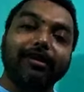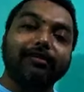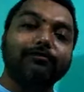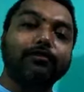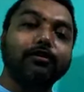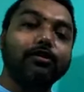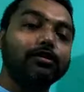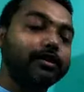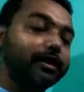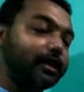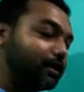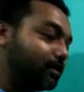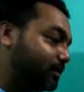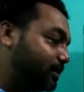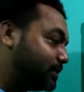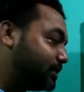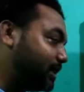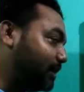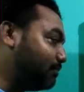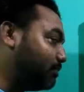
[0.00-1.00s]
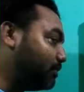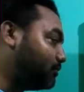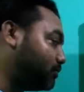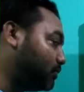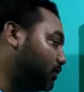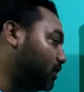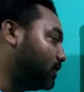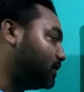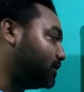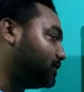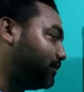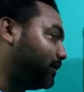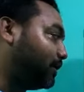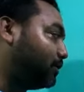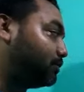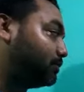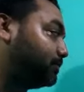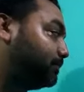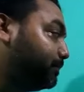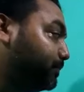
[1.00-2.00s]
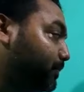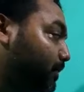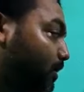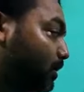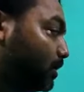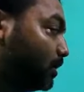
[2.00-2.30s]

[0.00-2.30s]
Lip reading: rainfall, then this type of soil is found.